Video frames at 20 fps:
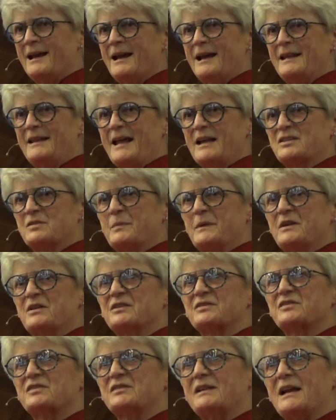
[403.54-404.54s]
And that's
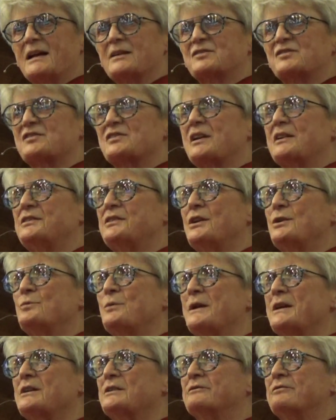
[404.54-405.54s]
because next Sunday
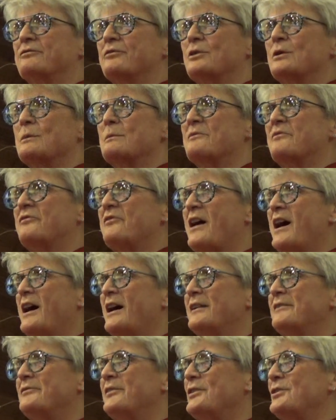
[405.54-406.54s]
we confirm
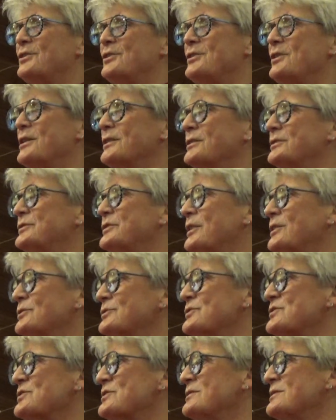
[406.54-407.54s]
five young
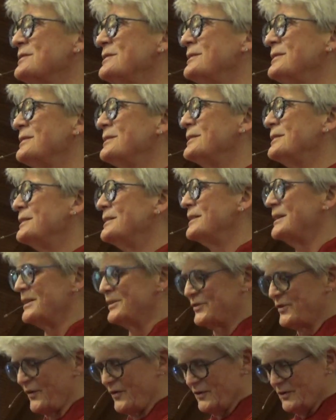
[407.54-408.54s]
adults
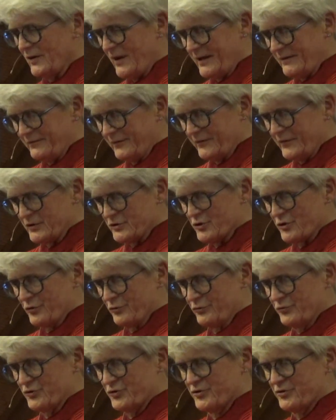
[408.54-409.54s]
into the life of the
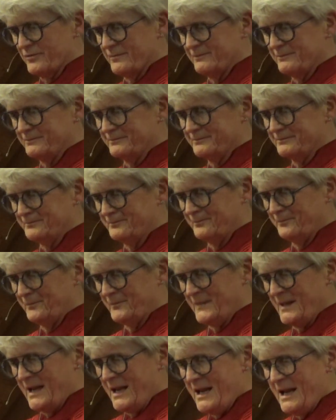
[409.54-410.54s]
church.
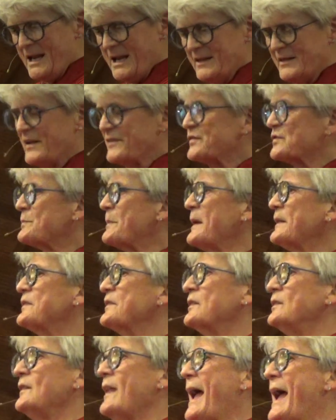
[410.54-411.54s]
They've spent
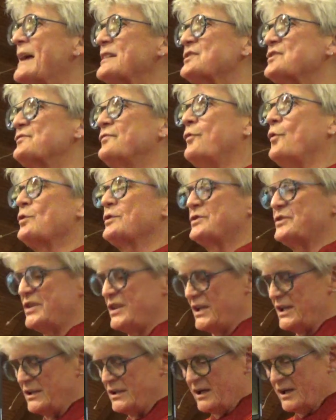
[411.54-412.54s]
the last
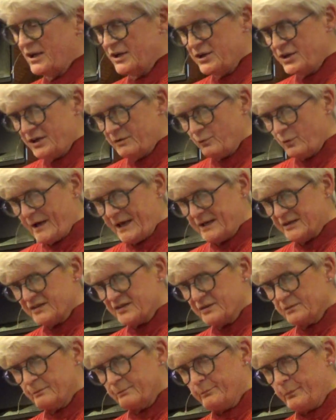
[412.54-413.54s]
14
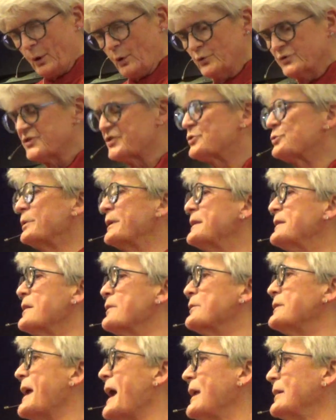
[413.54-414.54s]
weeks bolstering
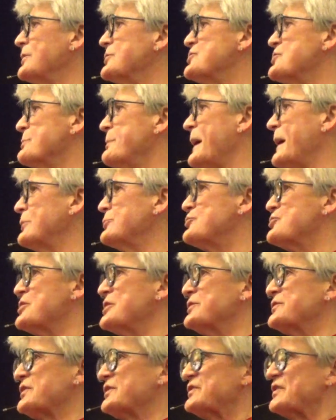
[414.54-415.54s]
their knowledge about
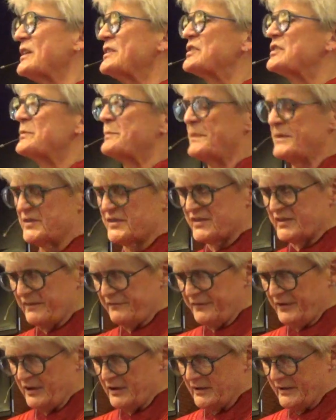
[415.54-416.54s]
Jesus, and
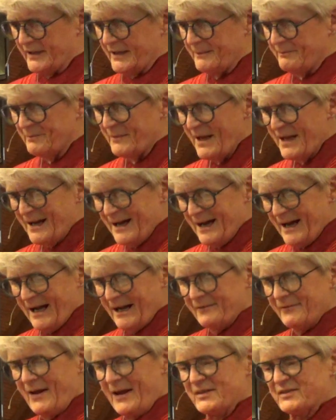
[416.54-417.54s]
specifically,
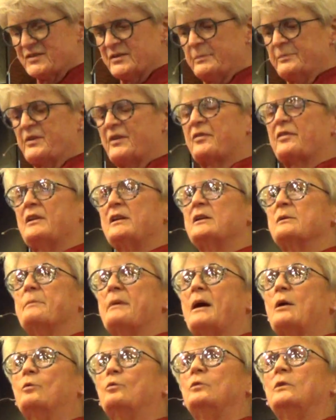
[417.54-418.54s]
I've asked them to think
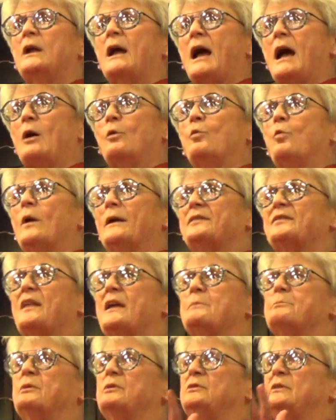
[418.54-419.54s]
about how what
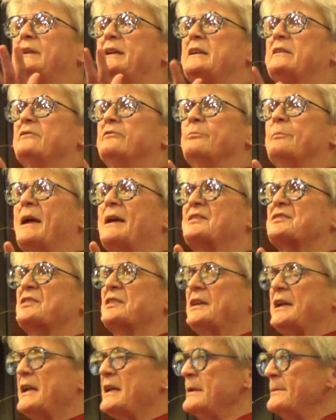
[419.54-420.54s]
they believe makes
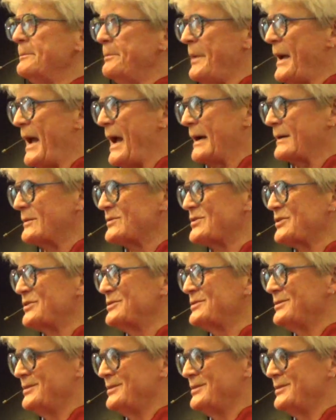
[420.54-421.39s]
an impact